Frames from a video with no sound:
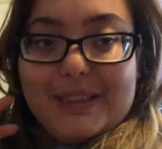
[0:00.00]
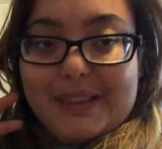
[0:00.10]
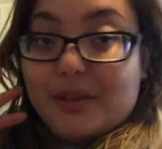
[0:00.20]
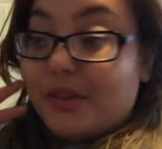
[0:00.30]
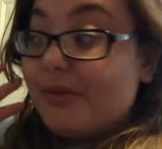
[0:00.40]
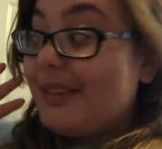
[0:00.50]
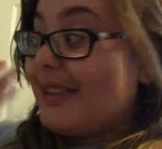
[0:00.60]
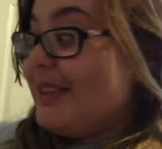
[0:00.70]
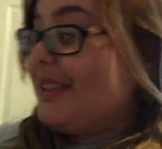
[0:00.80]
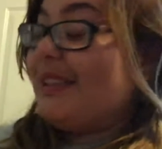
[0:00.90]
in a new
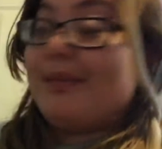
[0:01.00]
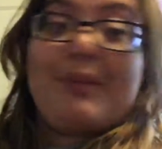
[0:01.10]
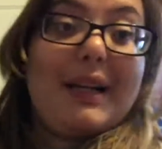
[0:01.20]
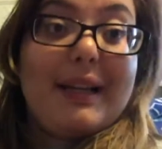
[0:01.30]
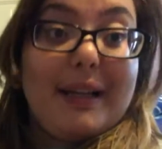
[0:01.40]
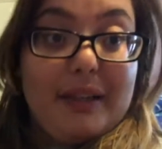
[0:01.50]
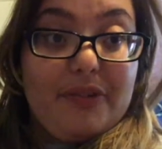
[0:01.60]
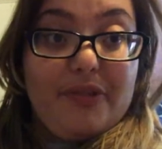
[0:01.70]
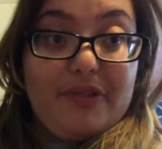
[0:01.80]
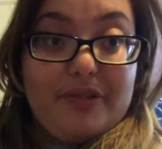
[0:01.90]
season in my
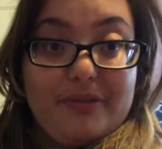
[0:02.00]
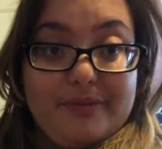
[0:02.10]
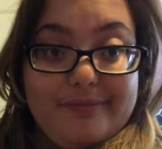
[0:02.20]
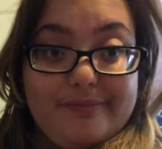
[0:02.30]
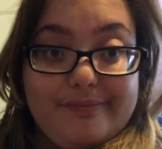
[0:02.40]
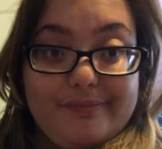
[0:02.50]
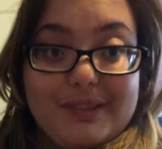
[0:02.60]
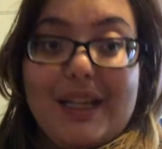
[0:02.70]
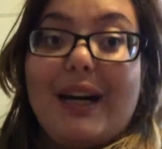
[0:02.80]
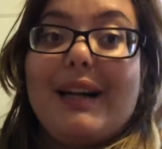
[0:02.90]
life.
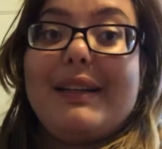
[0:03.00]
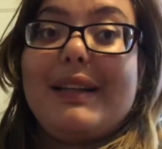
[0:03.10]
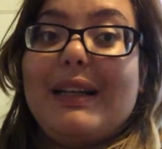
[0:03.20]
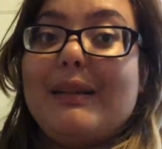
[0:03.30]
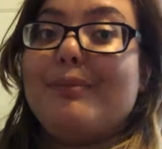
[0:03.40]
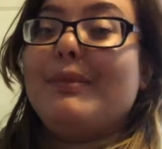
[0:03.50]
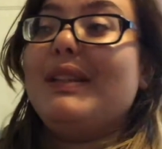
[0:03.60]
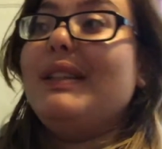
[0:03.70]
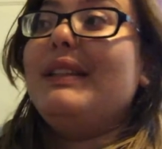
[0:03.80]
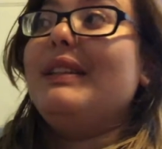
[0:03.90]
I
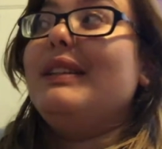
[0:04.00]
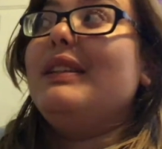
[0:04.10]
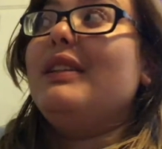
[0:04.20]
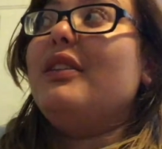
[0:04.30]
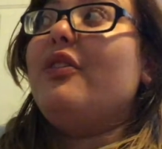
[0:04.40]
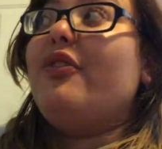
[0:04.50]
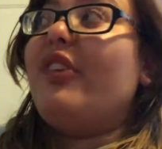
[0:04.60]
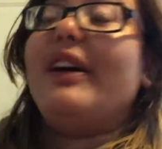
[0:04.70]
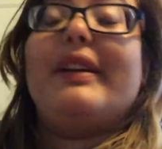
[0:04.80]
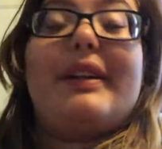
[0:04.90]
am
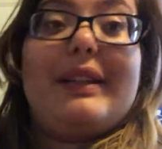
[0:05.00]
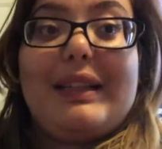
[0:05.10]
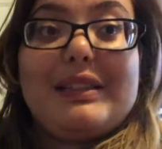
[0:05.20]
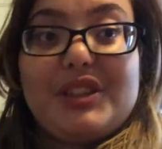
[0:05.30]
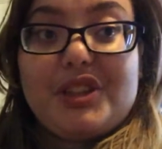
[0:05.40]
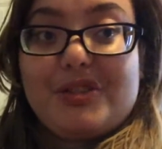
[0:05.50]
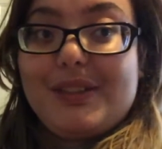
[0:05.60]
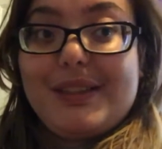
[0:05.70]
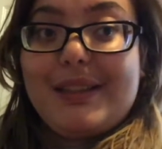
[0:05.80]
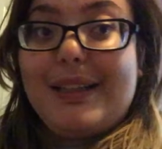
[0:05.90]
finally
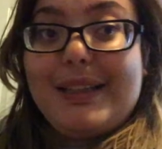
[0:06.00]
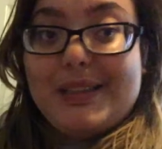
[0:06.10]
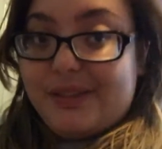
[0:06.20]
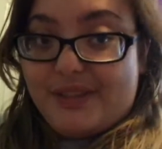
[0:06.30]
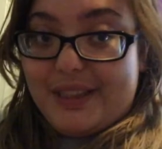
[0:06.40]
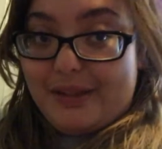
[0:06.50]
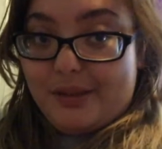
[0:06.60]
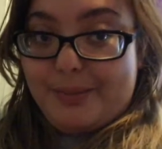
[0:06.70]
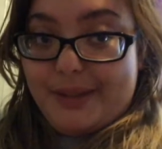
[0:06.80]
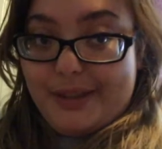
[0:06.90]
entering the age of
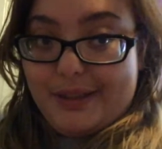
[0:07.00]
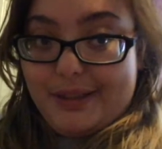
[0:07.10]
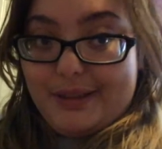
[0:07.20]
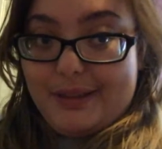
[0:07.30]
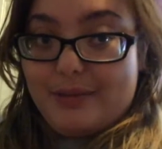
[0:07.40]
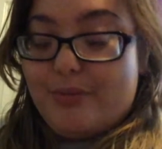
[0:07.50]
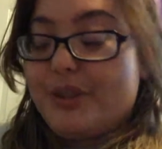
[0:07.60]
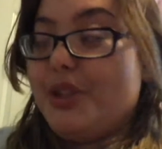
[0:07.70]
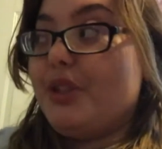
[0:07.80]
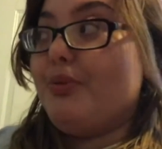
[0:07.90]
accountability.
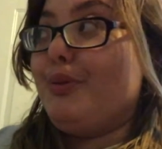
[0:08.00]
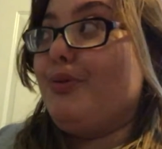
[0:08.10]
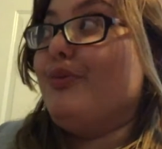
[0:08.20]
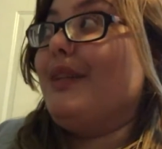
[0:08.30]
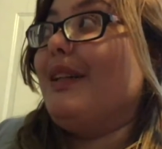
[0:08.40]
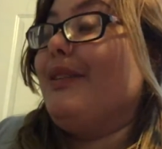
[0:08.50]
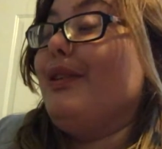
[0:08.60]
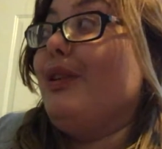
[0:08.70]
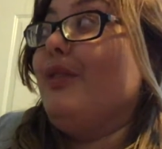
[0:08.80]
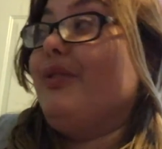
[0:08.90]
Which, if you do not
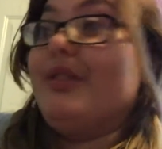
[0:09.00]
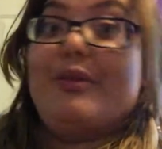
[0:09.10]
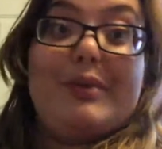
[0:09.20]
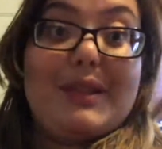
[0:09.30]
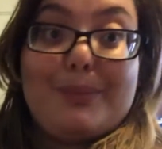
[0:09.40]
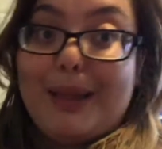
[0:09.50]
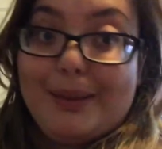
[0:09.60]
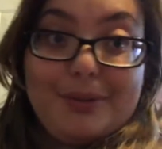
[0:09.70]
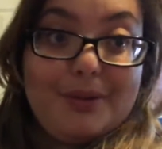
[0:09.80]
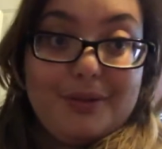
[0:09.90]
know, if you don't want the
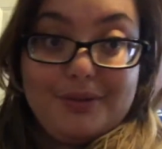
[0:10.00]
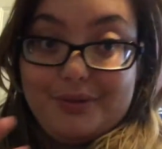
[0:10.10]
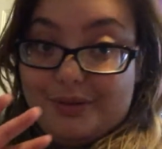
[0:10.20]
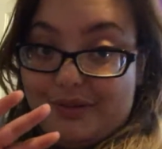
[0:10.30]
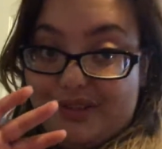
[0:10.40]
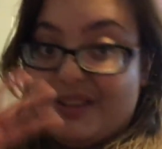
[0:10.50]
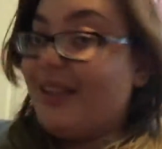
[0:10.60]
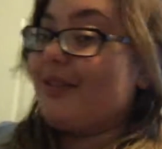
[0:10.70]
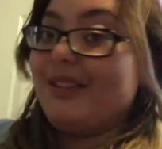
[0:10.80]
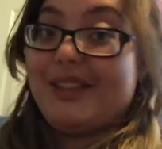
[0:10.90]
Bible, if you're
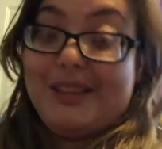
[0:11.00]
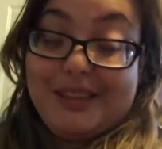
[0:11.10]
not Christian,